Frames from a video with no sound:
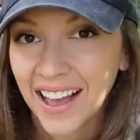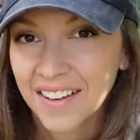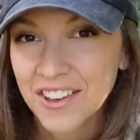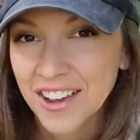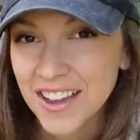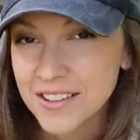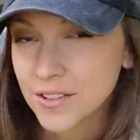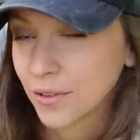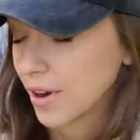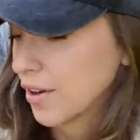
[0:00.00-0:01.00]
Have you guys
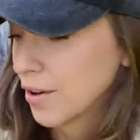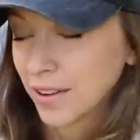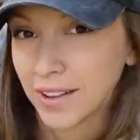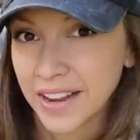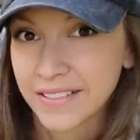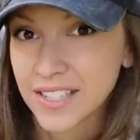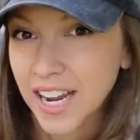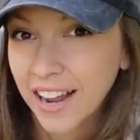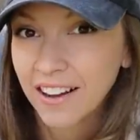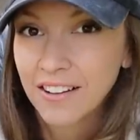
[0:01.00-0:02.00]
grown
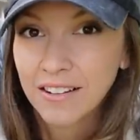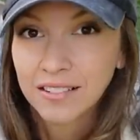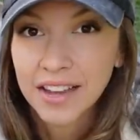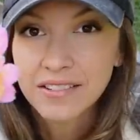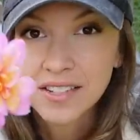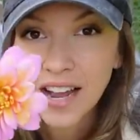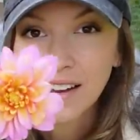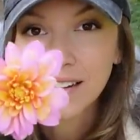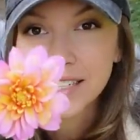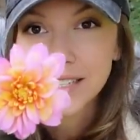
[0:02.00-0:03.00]
Lifestyle?
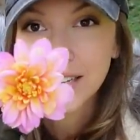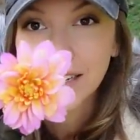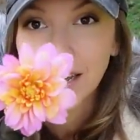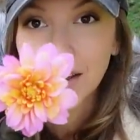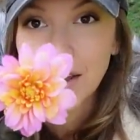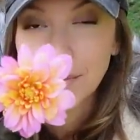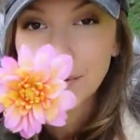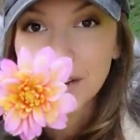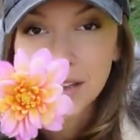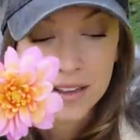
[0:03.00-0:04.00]
Lifestyle is an
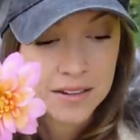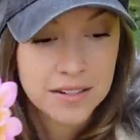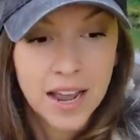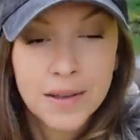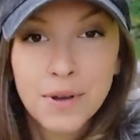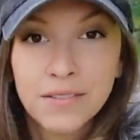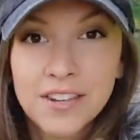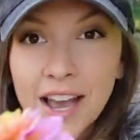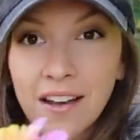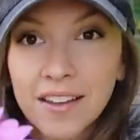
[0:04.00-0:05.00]
anemone type of
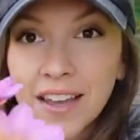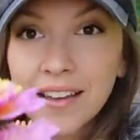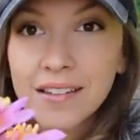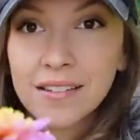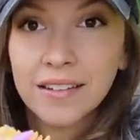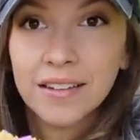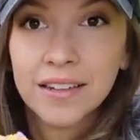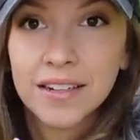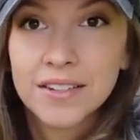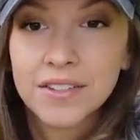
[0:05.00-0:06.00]
dahlia.
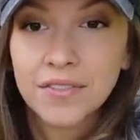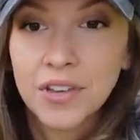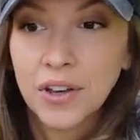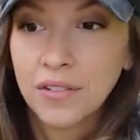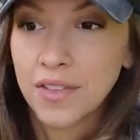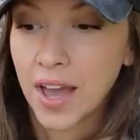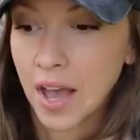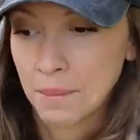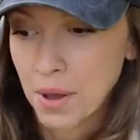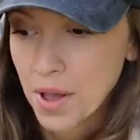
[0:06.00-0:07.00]
Here's a few of
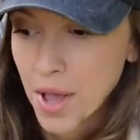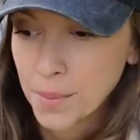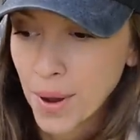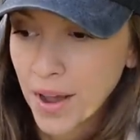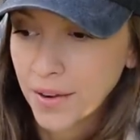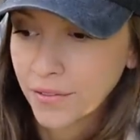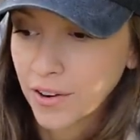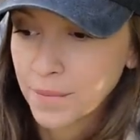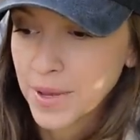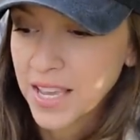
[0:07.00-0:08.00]
them. But
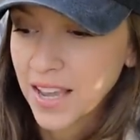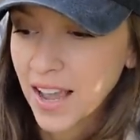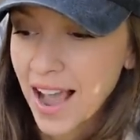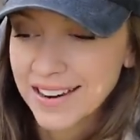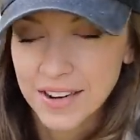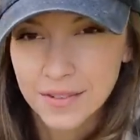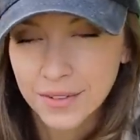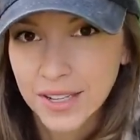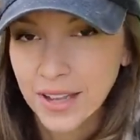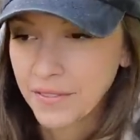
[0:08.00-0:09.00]
for me, I didn't
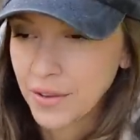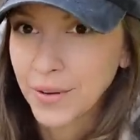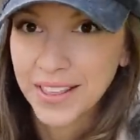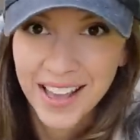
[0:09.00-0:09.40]
really love the way,